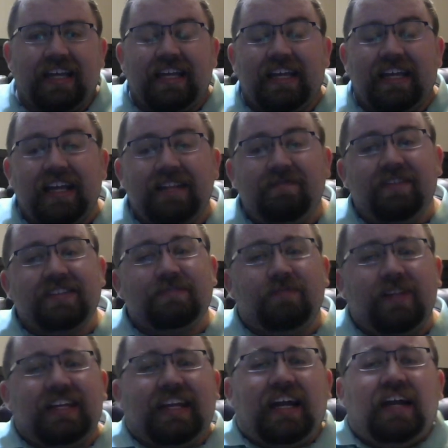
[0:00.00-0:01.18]
it was
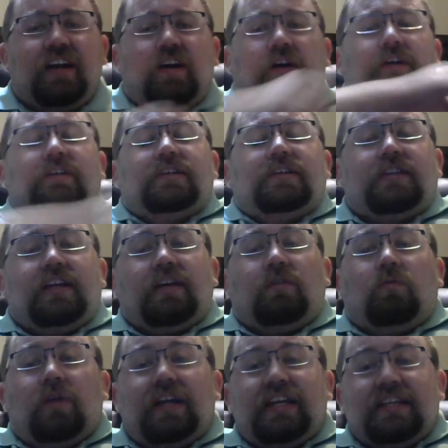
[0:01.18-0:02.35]
really kind of hard to think
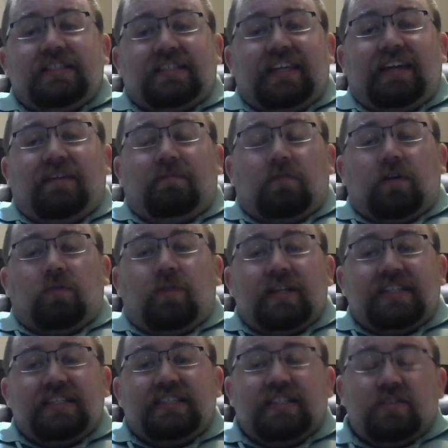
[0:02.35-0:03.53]
what is the
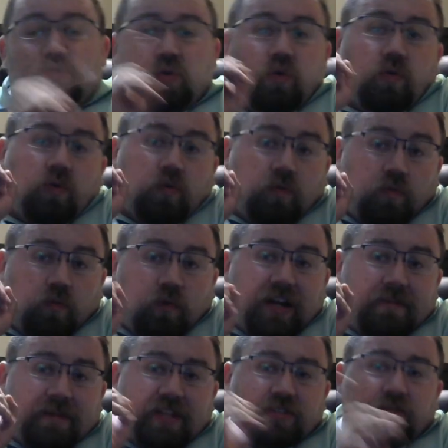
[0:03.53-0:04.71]
quintessential
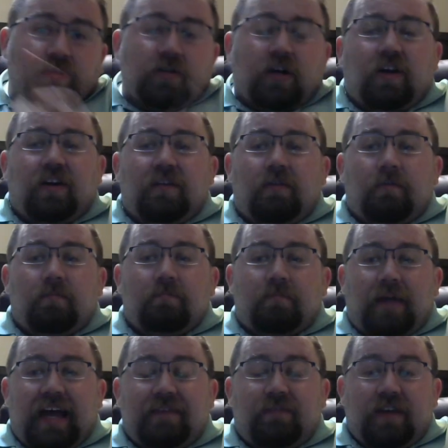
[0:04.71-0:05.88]
one magical card,
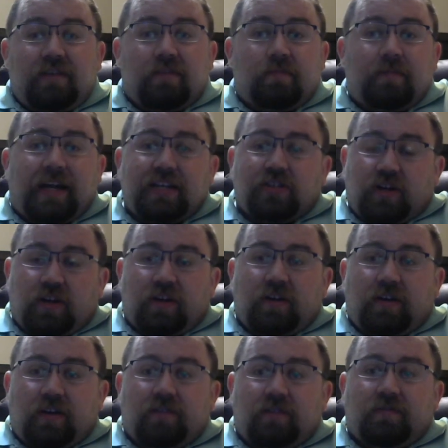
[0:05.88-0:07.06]
my favorite magic card
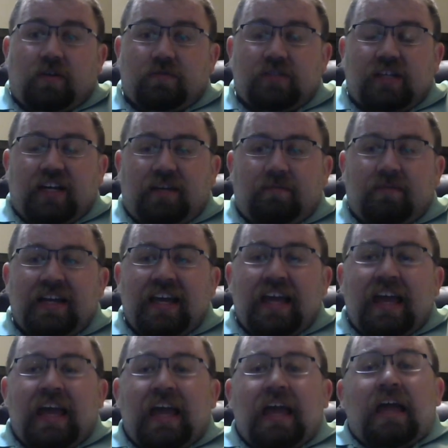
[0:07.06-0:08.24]
of all time.
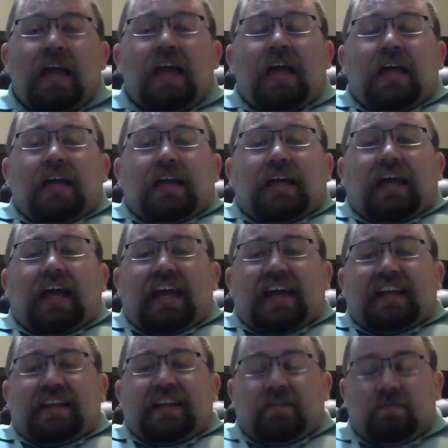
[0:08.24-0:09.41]
And